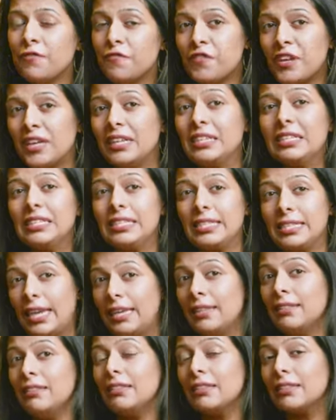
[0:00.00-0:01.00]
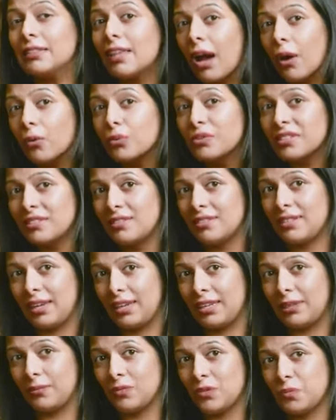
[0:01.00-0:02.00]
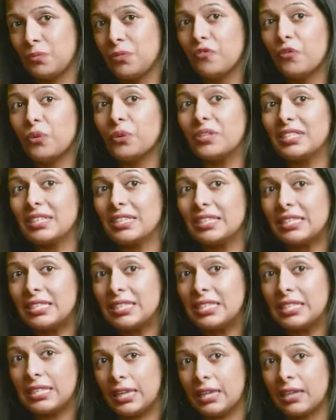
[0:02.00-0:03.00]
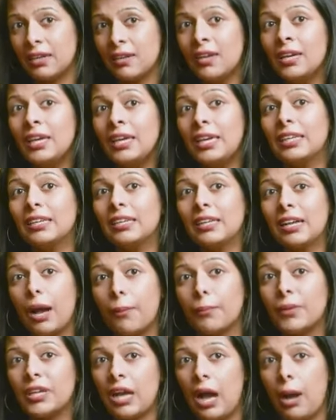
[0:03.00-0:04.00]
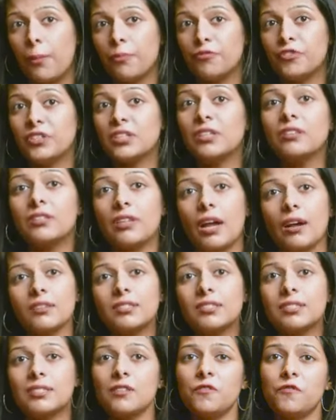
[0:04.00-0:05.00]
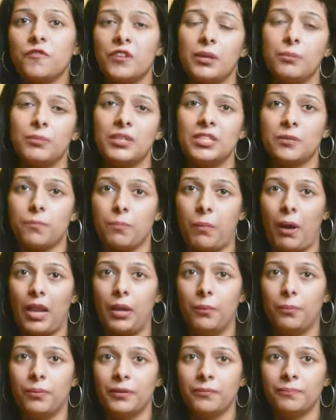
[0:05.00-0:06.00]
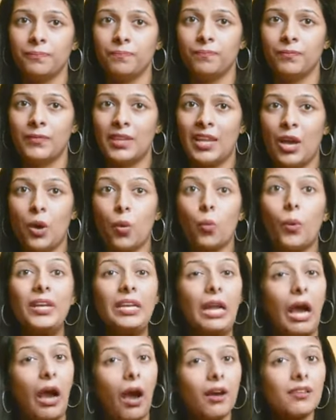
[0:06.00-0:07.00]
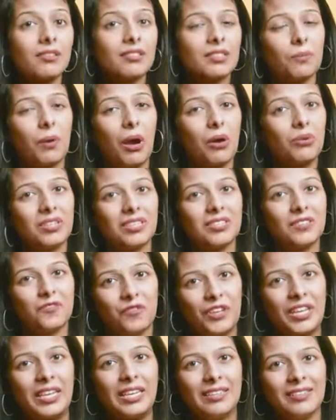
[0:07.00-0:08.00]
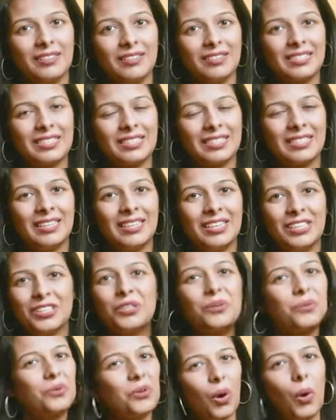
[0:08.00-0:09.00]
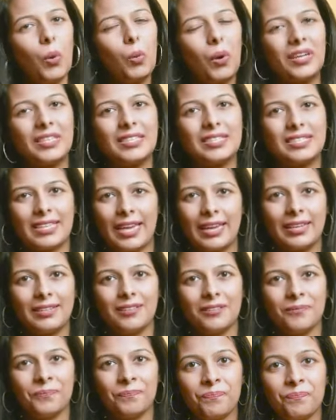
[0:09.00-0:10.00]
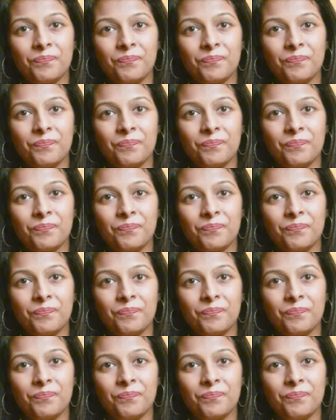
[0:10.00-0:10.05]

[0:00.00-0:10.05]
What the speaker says: he failed 10,000 times before succeeding in coming up with a tungsten filament bulb. When asked about his failures, do you know what he said?